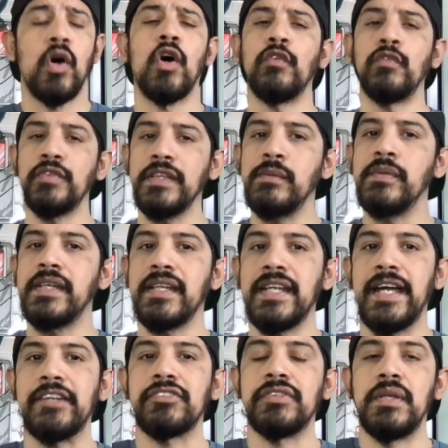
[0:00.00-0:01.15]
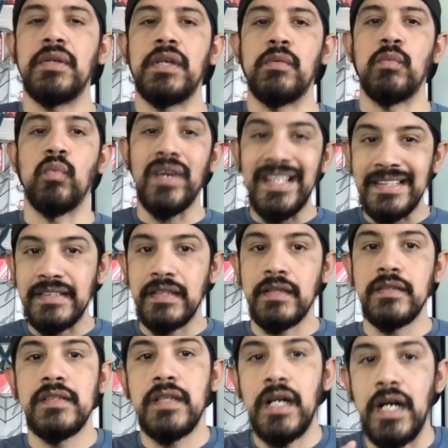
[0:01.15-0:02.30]
Hopefully, we can actually win
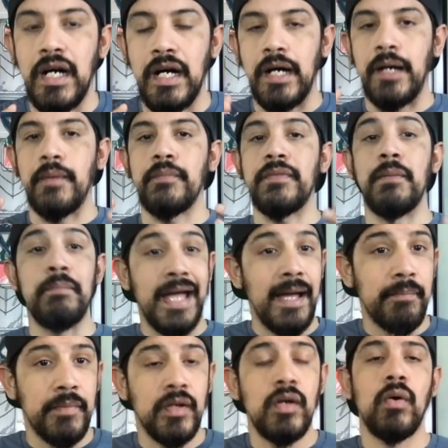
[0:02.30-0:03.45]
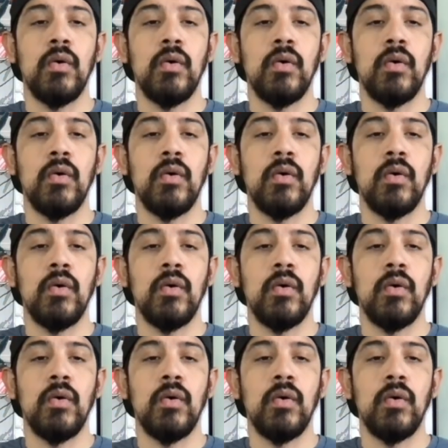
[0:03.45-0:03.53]
the map.